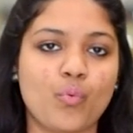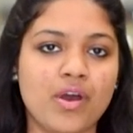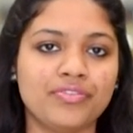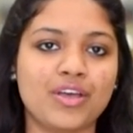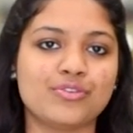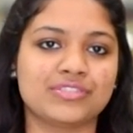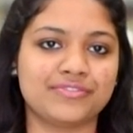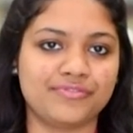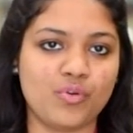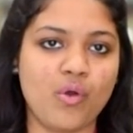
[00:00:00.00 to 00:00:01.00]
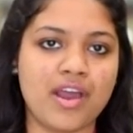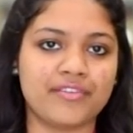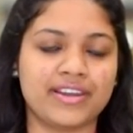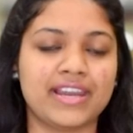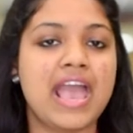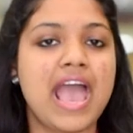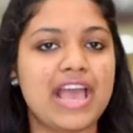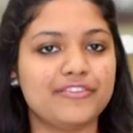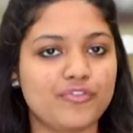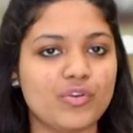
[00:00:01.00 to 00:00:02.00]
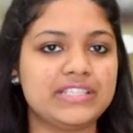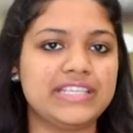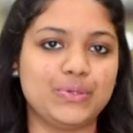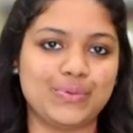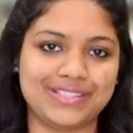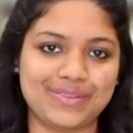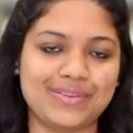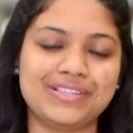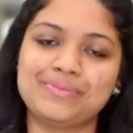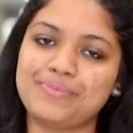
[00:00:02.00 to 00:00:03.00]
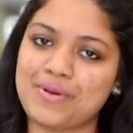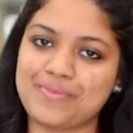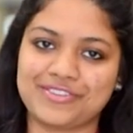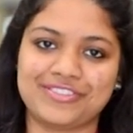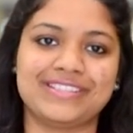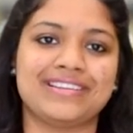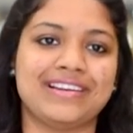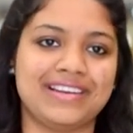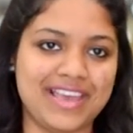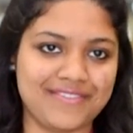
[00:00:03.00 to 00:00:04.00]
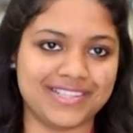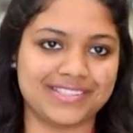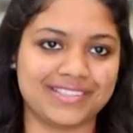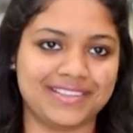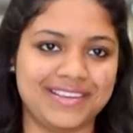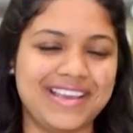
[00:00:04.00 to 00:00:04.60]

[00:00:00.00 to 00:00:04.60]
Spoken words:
$1,440 per metric ton levels.